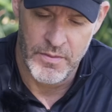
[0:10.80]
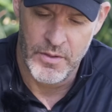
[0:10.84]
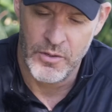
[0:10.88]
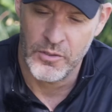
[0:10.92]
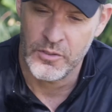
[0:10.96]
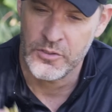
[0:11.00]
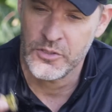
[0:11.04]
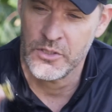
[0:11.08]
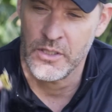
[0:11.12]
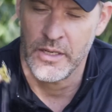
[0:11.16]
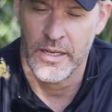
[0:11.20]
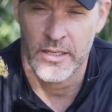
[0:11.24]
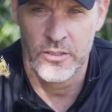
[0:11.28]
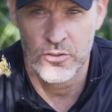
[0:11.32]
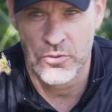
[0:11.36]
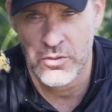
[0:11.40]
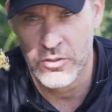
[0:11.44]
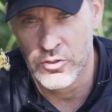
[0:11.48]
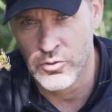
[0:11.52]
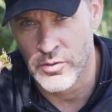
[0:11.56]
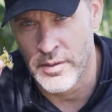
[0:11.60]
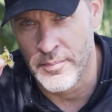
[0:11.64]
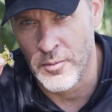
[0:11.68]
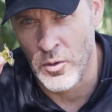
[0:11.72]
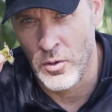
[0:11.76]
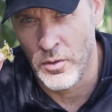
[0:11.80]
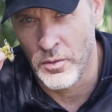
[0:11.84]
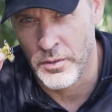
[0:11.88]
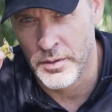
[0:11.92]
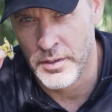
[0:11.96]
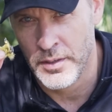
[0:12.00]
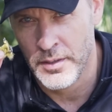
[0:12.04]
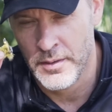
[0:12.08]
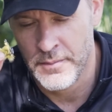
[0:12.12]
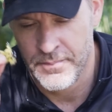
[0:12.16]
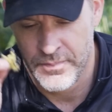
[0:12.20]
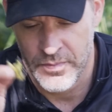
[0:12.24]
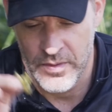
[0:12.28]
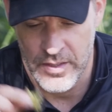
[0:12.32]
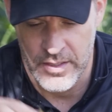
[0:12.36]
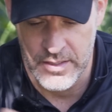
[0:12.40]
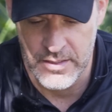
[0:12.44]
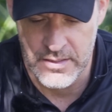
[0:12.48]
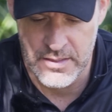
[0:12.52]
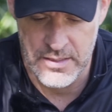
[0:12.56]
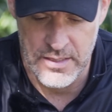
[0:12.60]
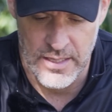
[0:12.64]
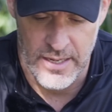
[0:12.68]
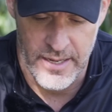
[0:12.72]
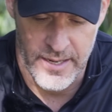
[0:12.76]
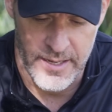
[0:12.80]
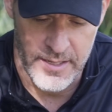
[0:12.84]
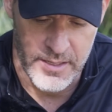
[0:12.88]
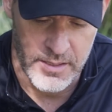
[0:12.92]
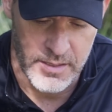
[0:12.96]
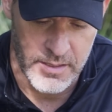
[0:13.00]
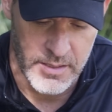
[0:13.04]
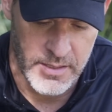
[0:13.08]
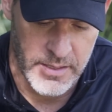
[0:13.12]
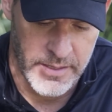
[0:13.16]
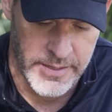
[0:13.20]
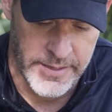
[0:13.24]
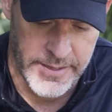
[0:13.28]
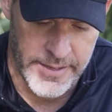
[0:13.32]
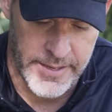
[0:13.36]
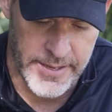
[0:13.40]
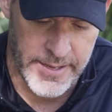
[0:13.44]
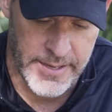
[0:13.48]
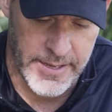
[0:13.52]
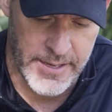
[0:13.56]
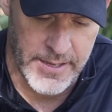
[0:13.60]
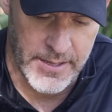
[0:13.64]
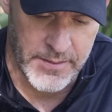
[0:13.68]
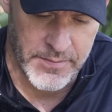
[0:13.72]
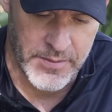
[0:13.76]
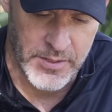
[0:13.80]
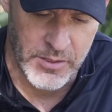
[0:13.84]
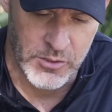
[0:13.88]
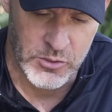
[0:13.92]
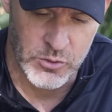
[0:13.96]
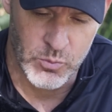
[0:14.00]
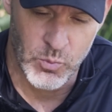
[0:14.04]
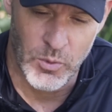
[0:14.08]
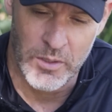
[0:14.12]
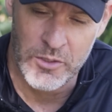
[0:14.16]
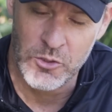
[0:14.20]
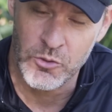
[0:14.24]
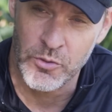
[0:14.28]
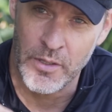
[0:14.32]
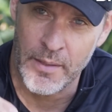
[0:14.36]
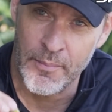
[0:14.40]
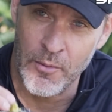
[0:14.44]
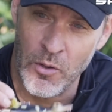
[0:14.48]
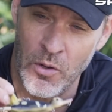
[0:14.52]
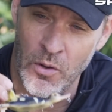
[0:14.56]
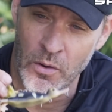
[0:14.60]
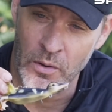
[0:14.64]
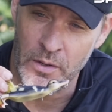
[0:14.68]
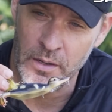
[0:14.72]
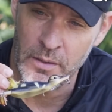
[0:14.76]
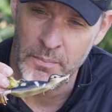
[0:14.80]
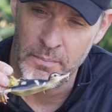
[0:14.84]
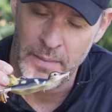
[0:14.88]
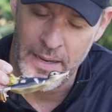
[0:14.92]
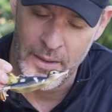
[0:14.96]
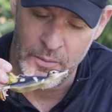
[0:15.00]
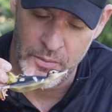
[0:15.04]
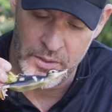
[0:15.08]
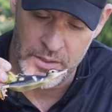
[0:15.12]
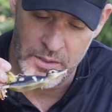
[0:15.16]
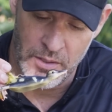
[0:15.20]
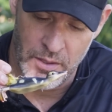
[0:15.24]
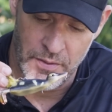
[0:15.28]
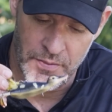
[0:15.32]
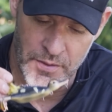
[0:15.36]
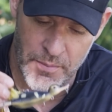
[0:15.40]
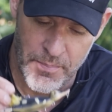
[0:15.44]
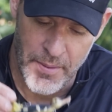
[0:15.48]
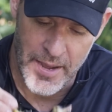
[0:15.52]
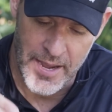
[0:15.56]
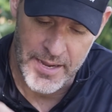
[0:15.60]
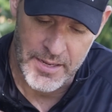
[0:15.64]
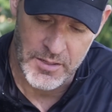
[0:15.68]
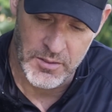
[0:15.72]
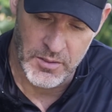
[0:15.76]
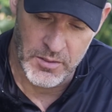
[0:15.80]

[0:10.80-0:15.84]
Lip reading: there's an extra treble hook inside, and there's one treble hook mounted on the back